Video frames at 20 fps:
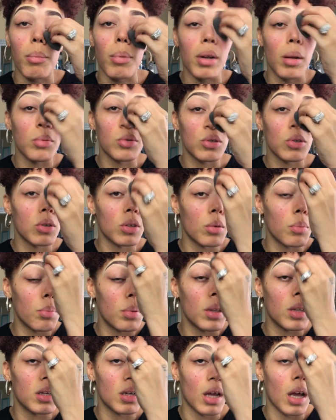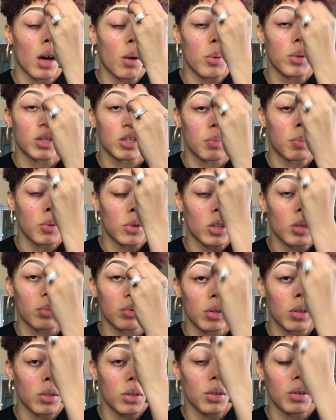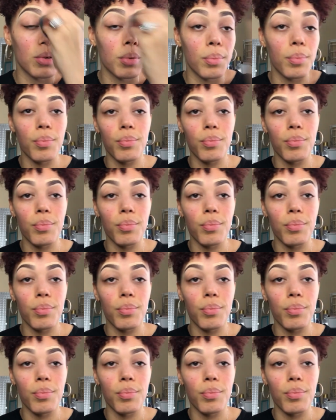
But I'm just going to blend it out with this beauty blender.